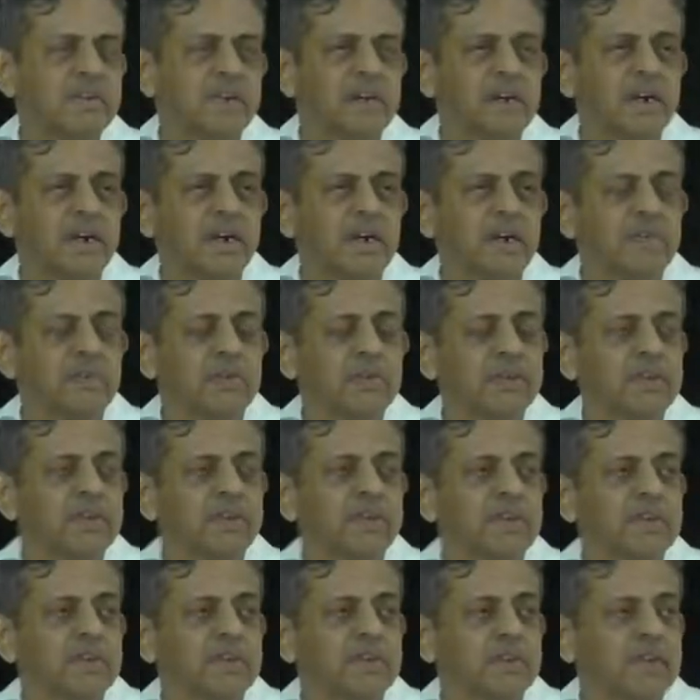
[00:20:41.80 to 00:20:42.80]
And
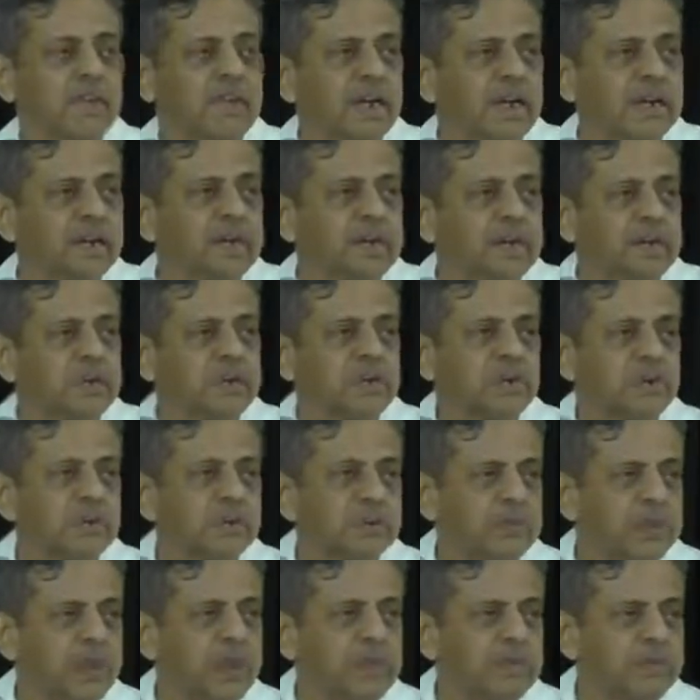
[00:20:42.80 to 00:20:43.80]
even the National Institute
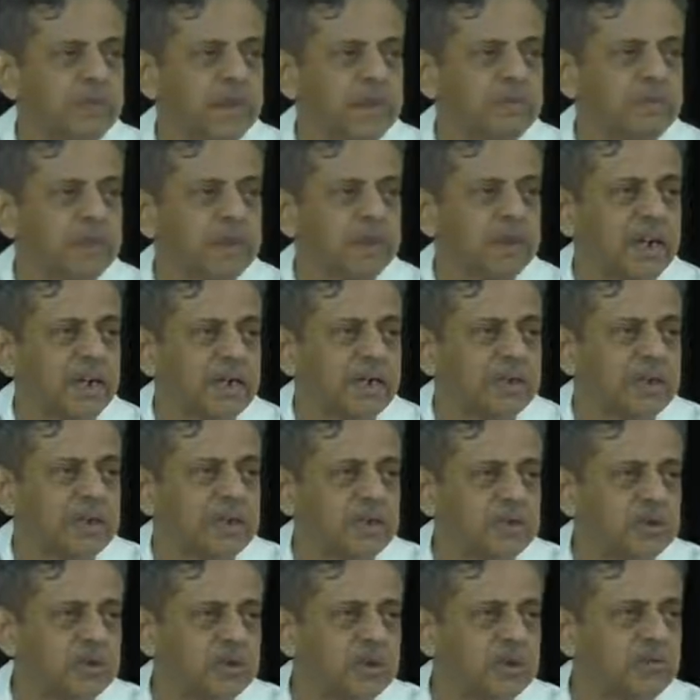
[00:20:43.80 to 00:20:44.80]
of Health having National
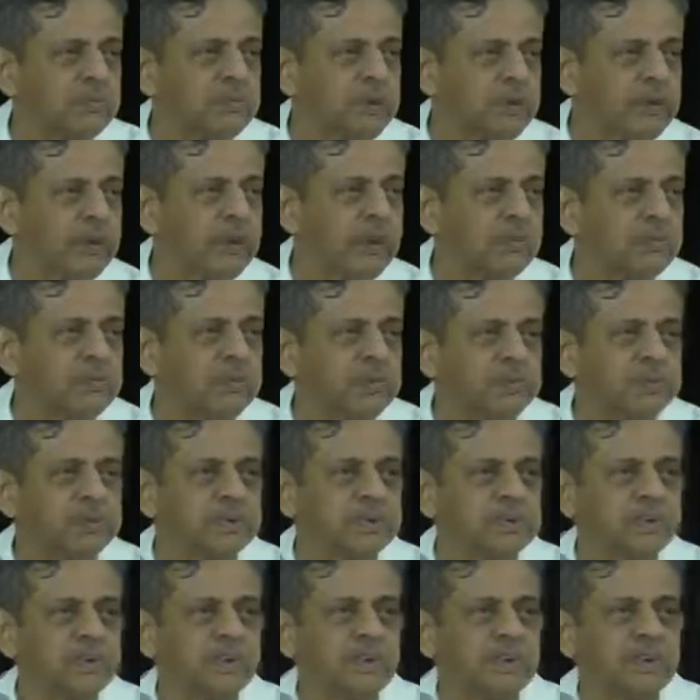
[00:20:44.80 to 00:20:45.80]
Institute of Drug
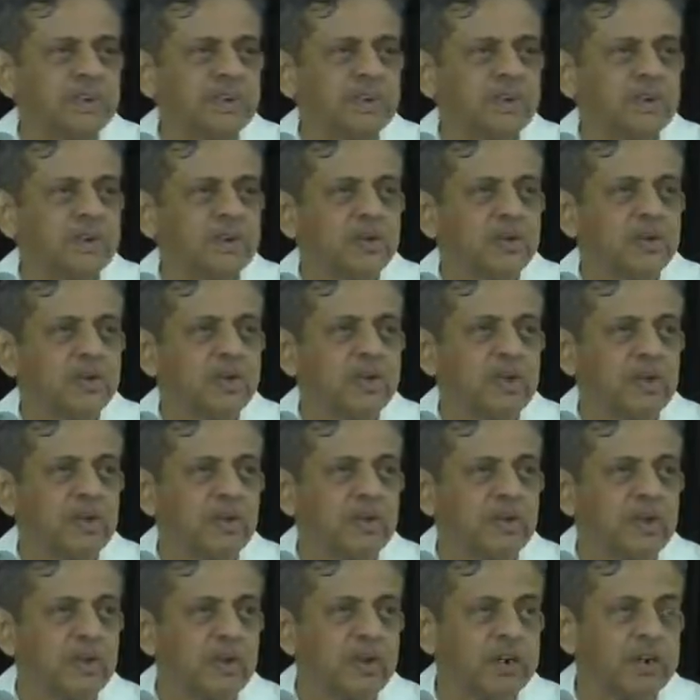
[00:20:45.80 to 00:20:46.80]
Abuse, they have
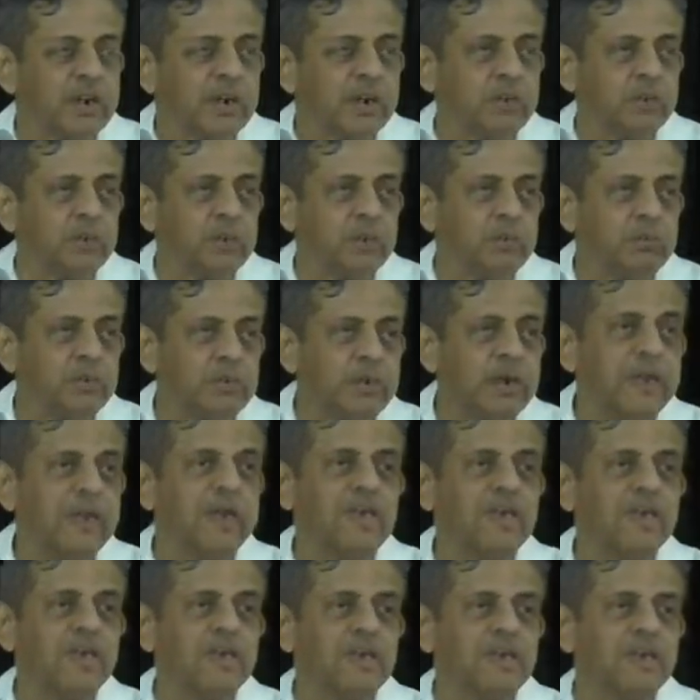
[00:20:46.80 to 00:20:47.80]
allotted $2
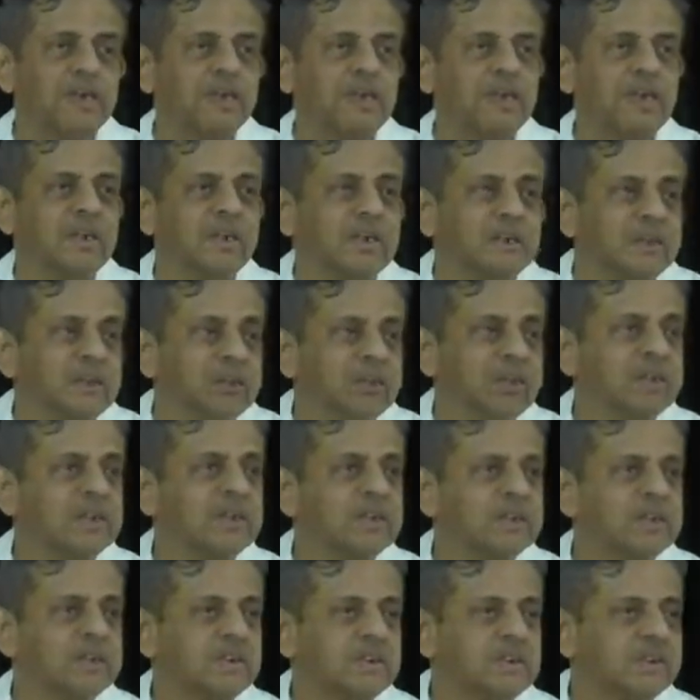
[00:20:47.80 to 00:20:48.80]
billion for
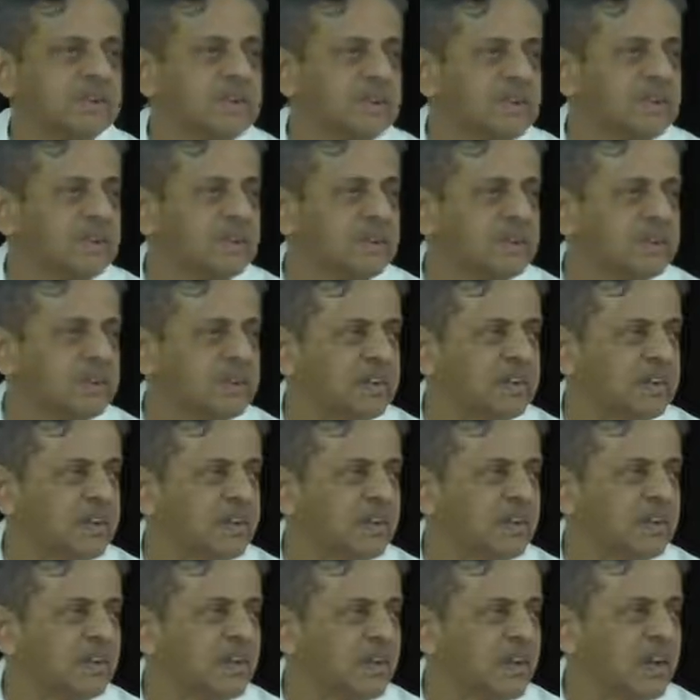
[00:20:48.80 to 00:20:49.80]
this research
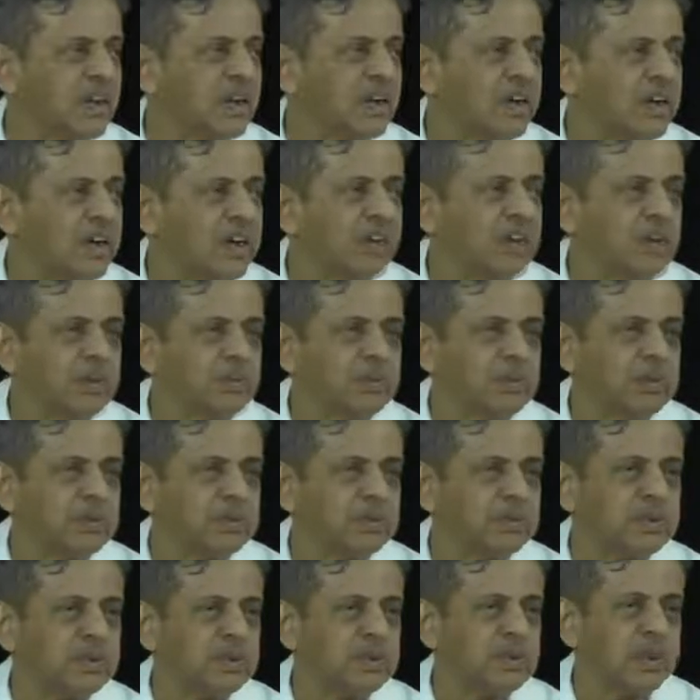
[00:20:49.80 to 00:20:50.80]
on drug
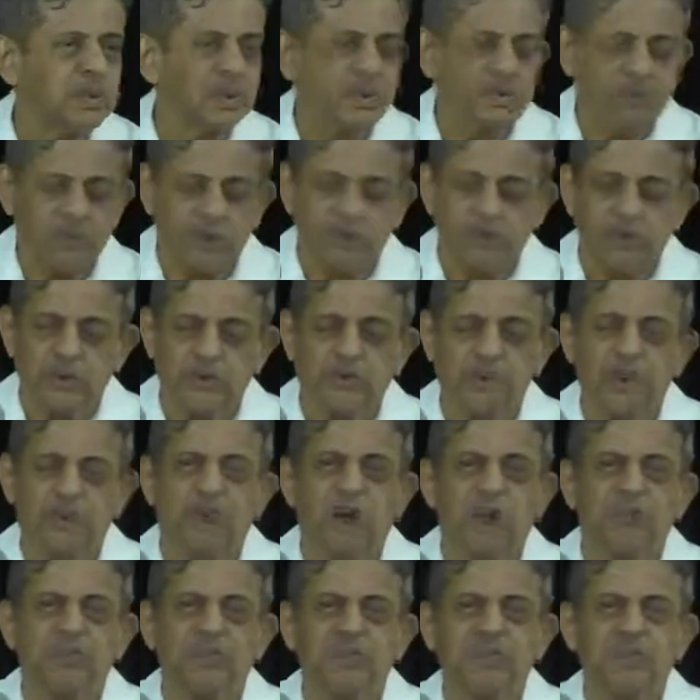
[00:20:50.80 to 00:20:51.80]
abuse. We have to
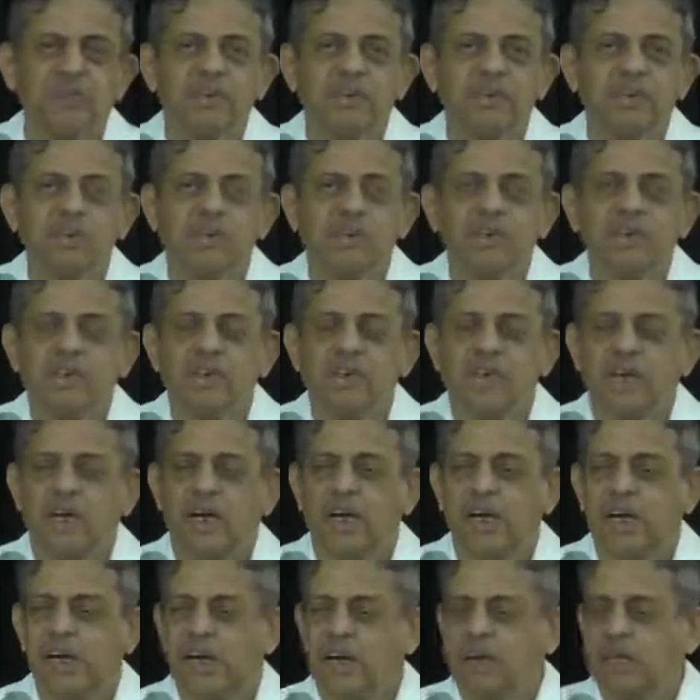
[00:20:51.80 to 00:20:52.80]
stop.
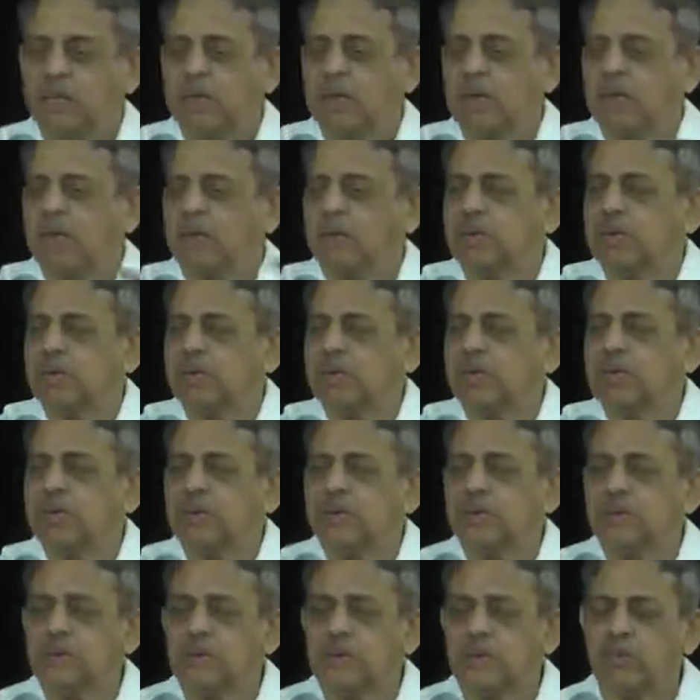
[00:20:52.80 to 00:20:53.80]
And
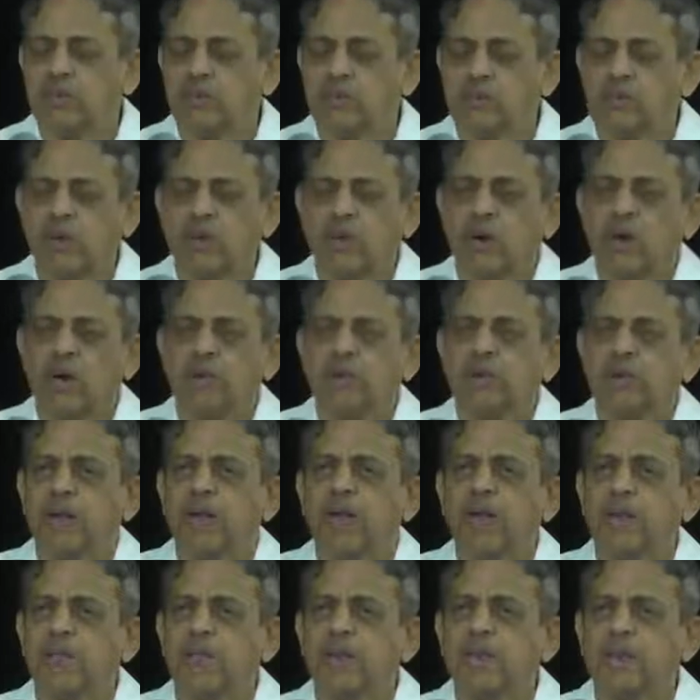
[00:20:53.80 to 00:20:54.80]
there are a lot of
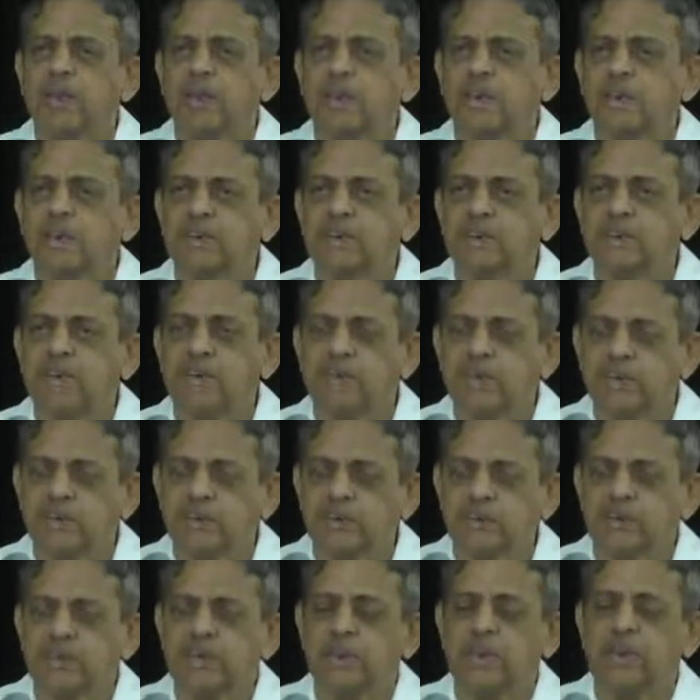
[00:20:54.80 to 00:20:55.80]
rehabilitation
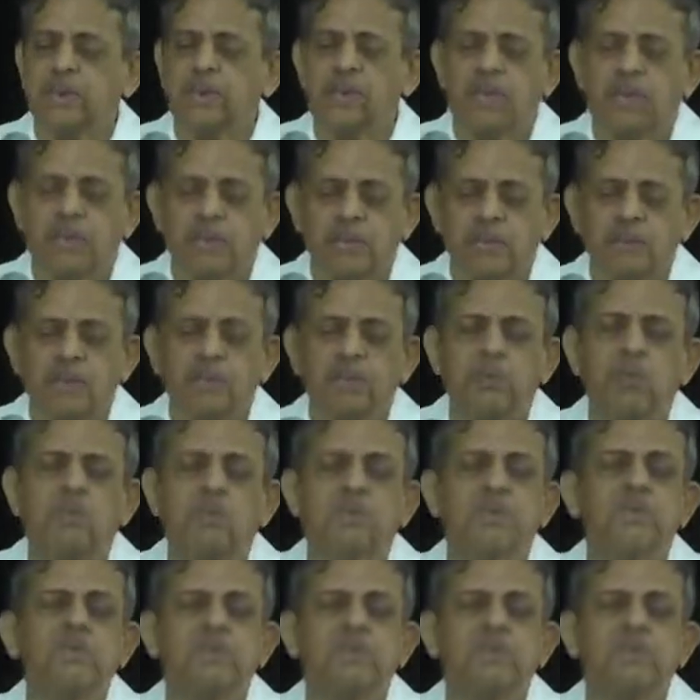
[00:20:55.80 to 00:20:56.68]
centers and they're full.